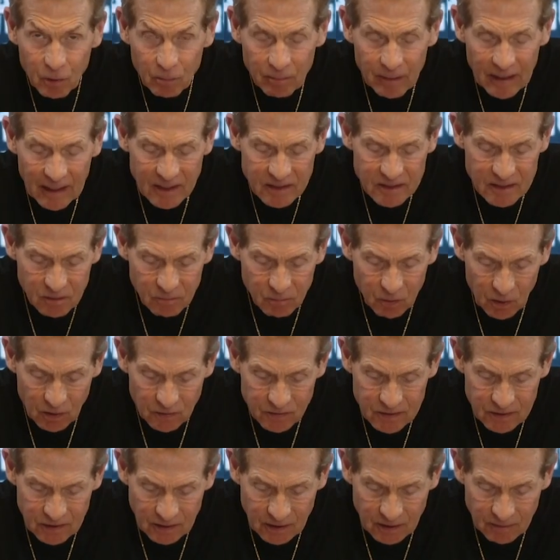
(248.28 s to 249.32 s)
basketball
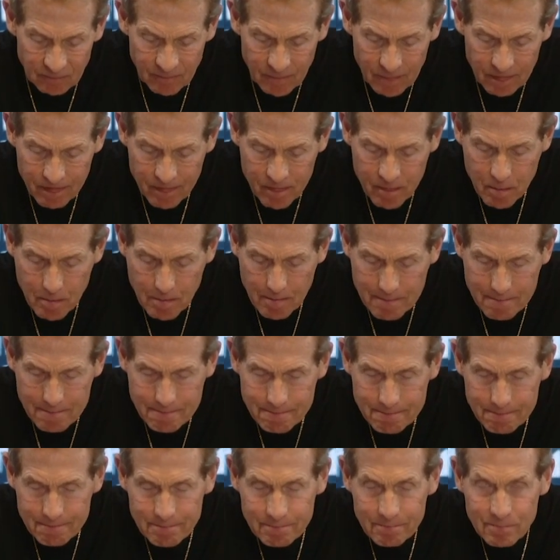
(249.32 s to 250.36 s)
team
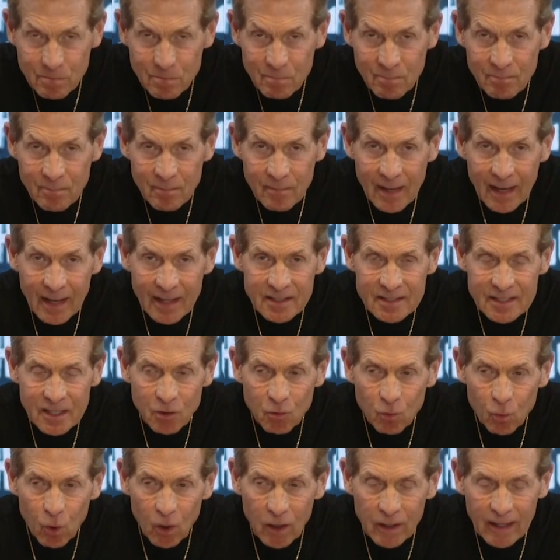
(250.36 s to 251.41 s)
as it
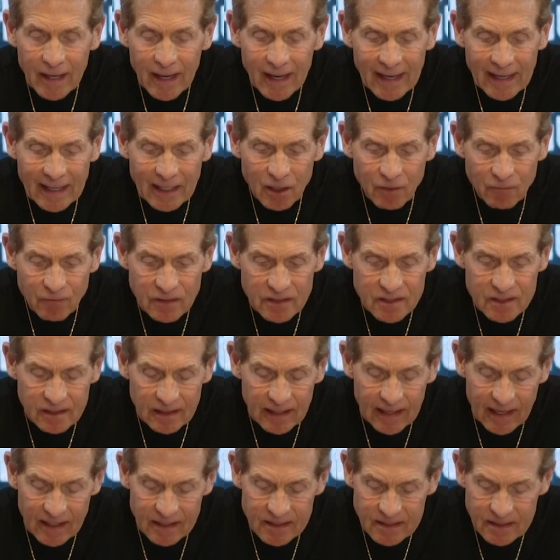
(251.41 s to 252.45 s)
won 8 of its
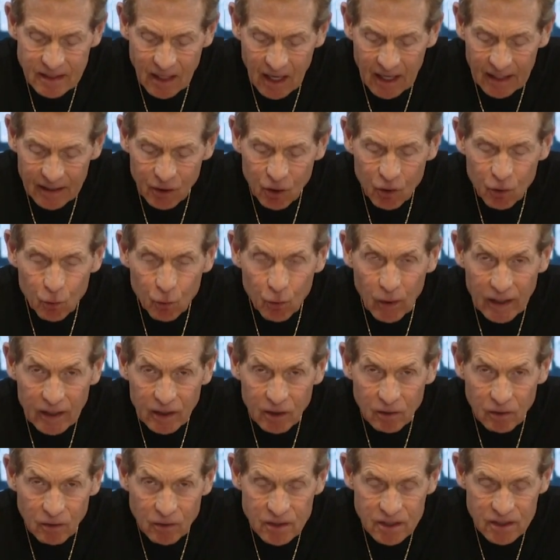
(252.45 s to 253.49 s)
last 9
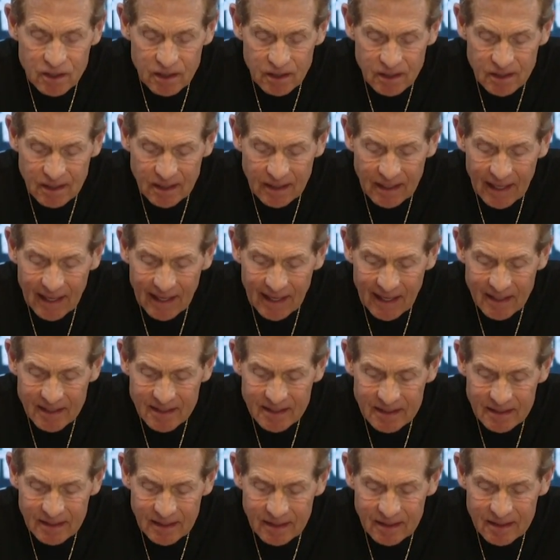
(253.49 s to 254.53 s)
regular season
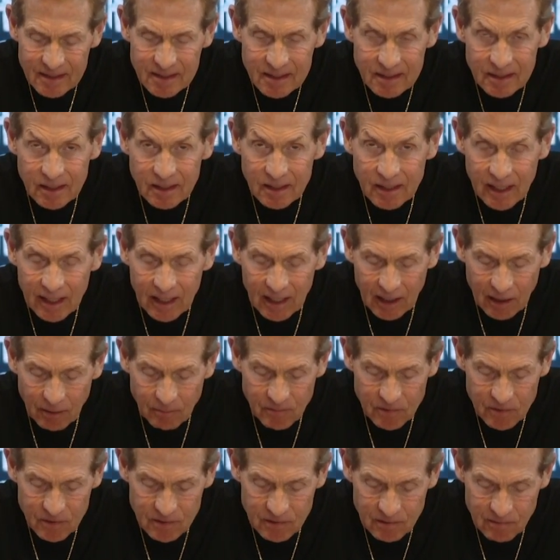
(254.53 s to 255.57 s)
SEC
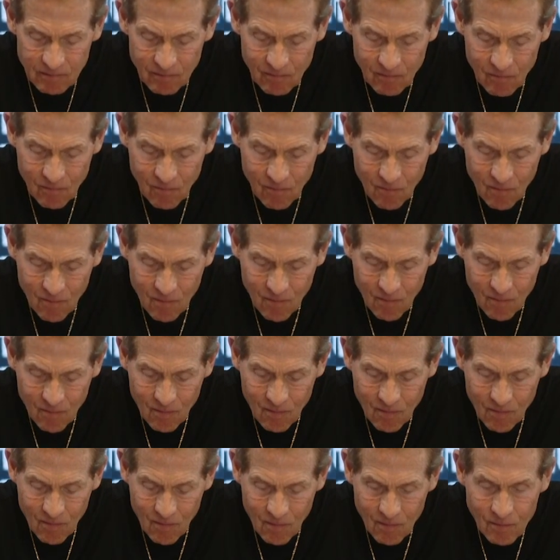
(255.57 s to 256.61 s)
games.
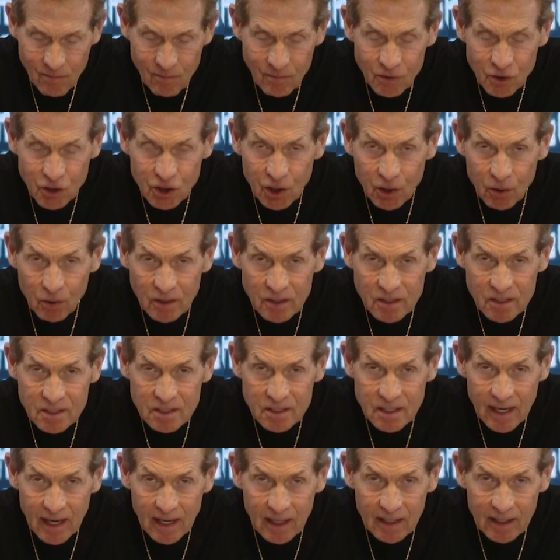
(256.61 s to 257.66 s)
Jerry
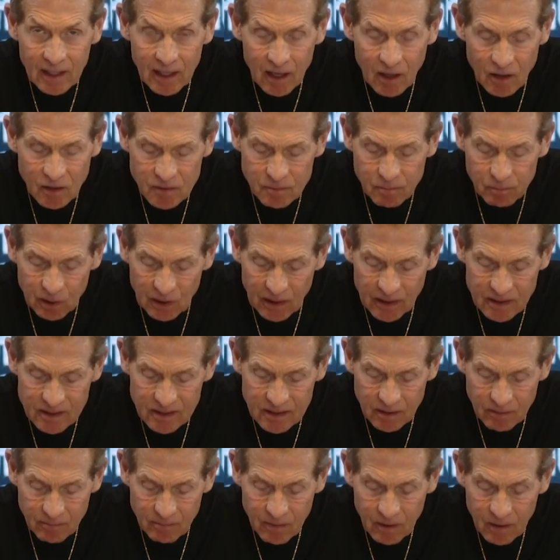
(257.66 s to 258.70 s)
Stackhouse, bless
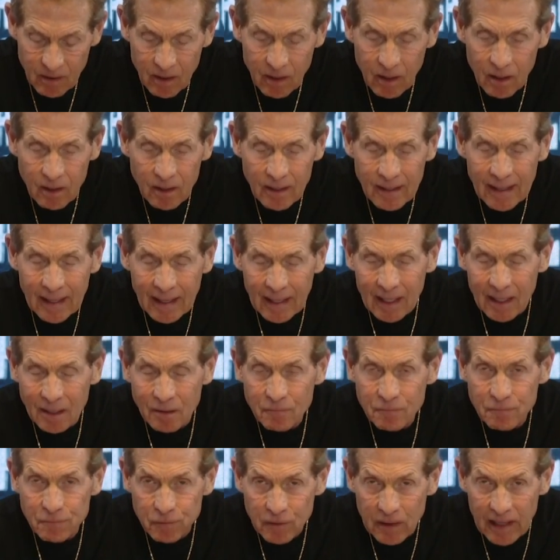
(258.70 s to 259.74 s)
him, can
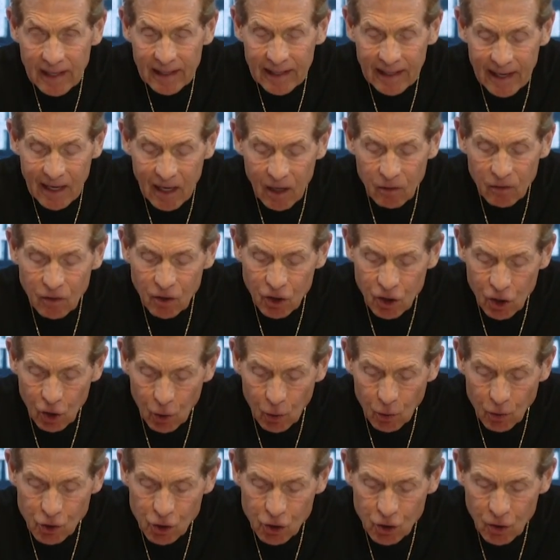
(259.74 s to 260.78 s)
flat out
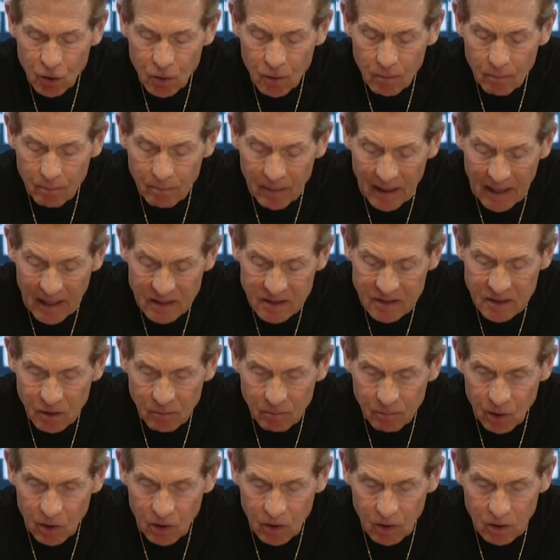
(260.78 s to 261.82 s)
coach
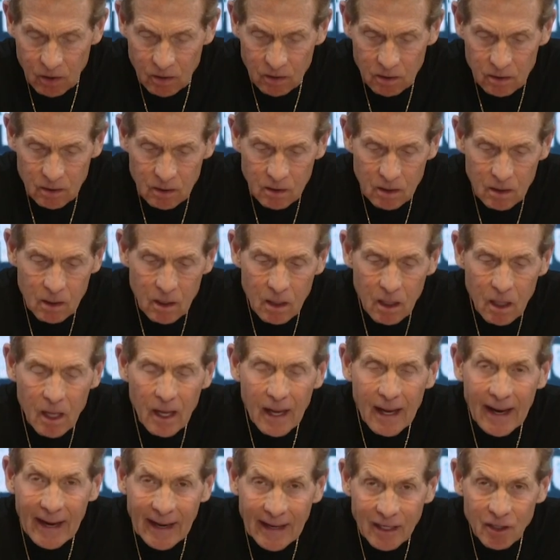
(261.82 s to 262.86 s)
basketball.
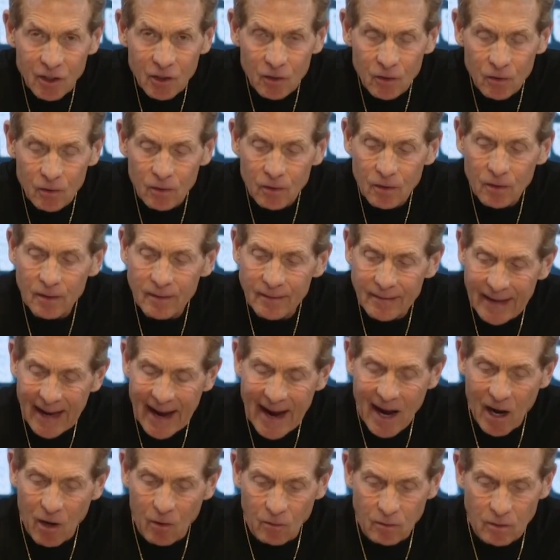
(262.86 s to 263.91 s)
Anchor
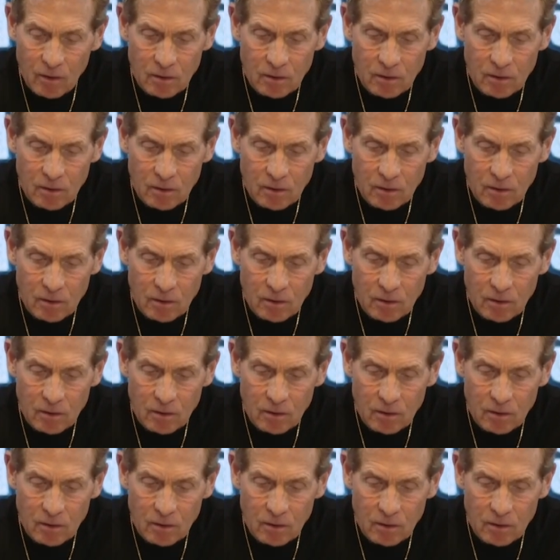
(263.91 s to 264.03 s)
down.